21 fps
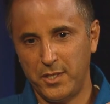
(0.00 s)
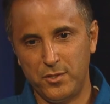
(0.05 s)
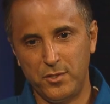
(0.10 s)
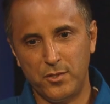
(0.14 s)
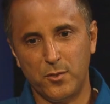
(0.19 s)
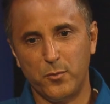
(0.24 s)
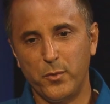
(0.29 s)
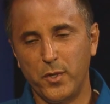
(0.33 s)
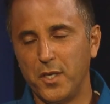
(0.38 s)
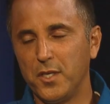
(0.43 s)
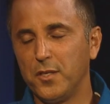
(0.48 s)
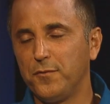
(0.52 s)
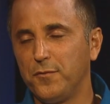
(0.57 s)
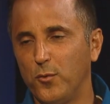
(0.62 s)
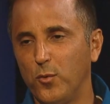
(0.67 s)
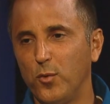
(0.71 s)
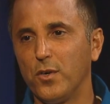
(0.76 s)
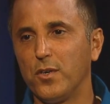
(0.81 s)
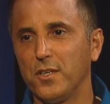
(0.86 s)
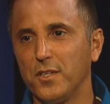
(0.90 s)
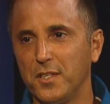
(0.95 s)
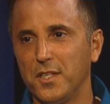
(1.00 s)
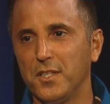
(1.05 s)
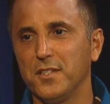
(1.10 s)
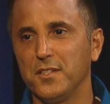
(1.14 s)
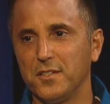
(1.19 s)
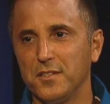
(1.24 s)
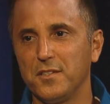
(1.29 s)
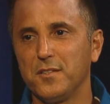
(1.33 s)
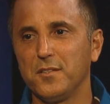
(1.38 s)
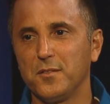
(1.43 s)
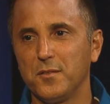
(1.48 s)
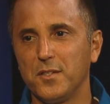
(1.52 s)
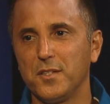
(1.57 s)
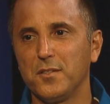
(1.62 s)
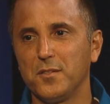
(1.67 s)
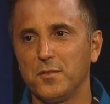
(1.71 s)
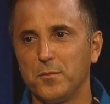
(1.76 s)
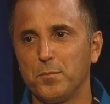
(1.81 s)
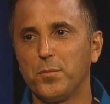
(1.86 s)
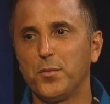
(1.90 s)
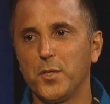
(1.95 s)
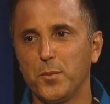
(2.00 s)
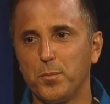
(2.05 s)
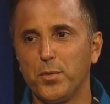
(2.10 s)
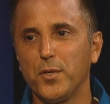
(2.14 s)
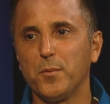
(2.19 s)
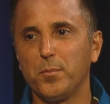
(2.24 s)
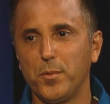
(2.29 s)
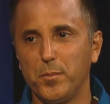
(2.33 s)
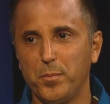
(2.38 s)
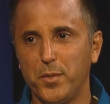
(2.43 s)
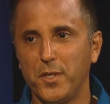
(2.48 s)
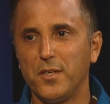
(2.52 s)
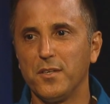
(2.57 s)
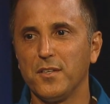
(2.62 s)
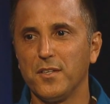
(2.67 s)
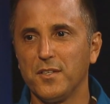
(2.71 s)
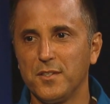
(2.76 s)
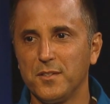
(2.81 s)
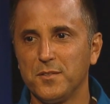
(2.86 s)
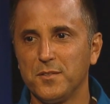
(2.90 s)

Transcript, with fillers: and you're ready for it and yeah. you're pretty, prepared.